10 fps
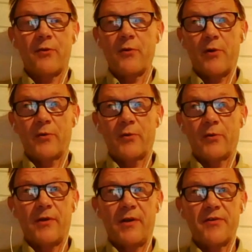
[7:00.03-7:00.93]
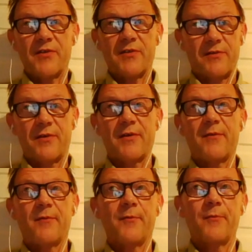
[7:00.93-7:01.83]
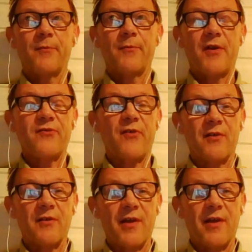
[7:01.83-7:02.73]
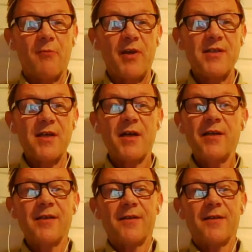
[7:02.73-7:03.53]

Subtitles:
you go to the nearest restaurant and take a pizza?